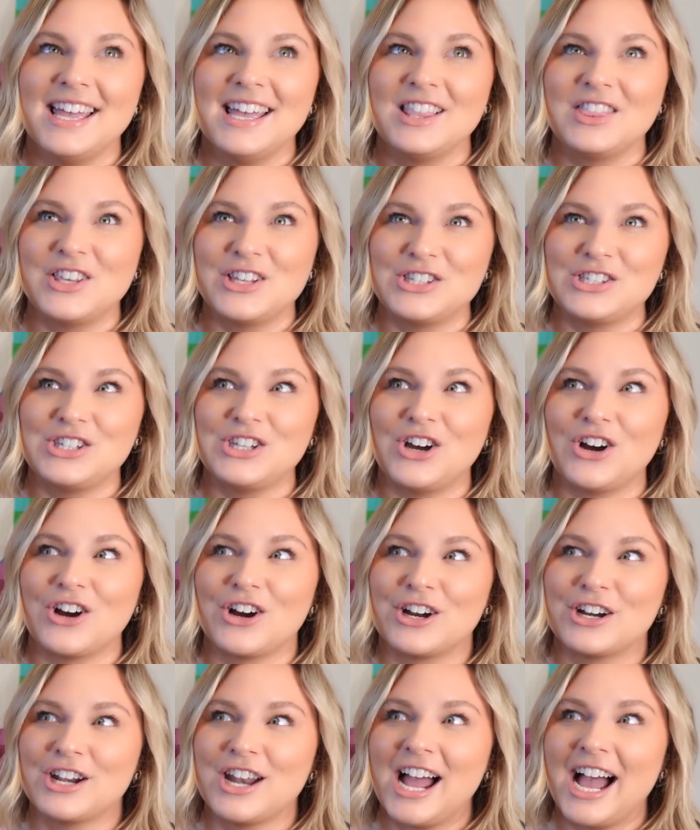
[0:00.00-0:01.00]
this
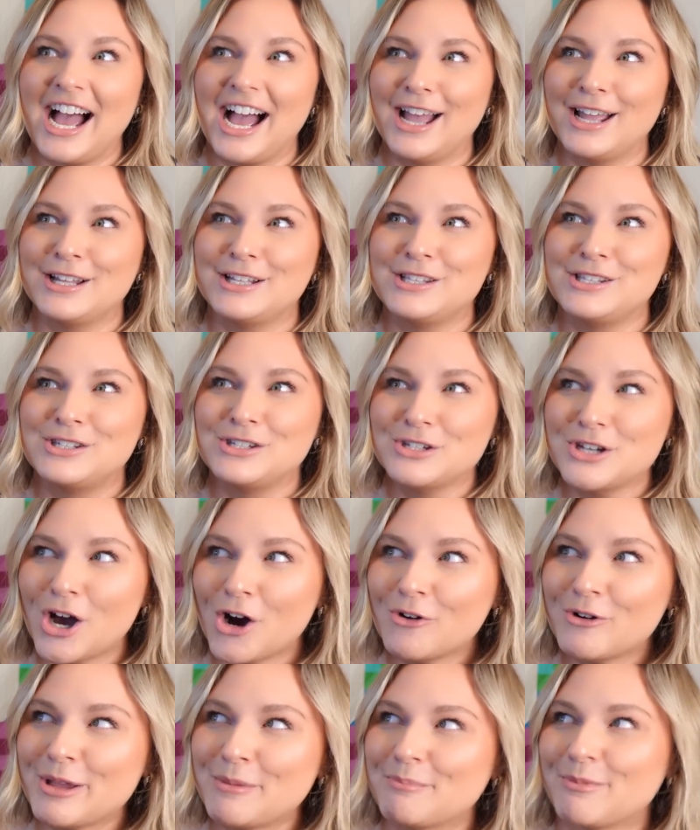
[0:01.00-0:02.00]
yarn hides
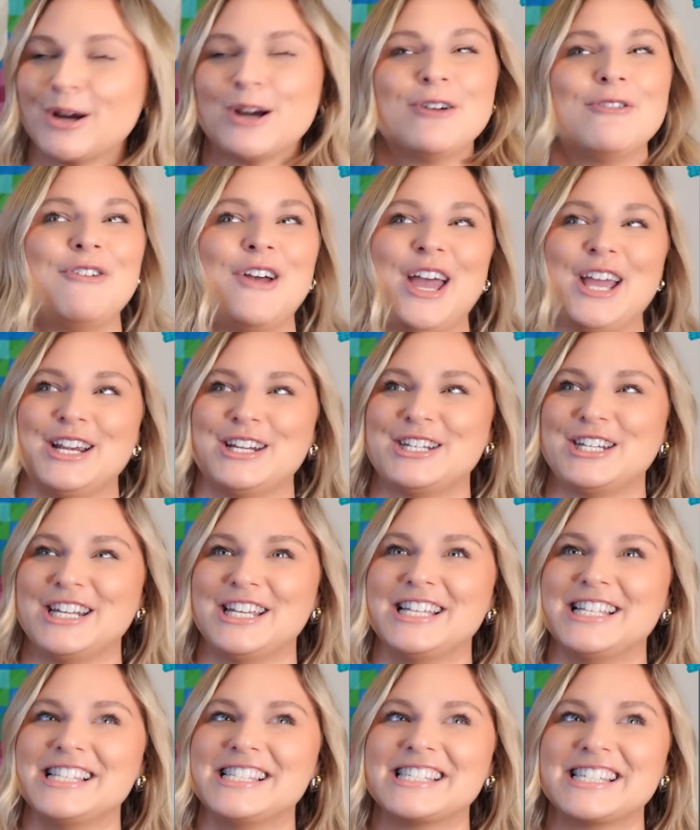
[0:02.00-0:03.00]
no
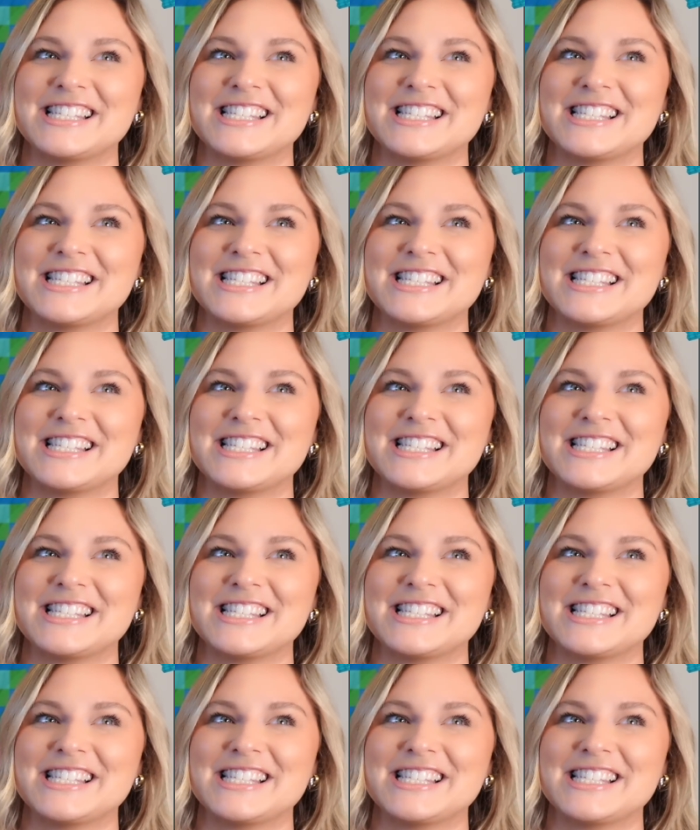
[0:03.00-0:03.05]
imperfections.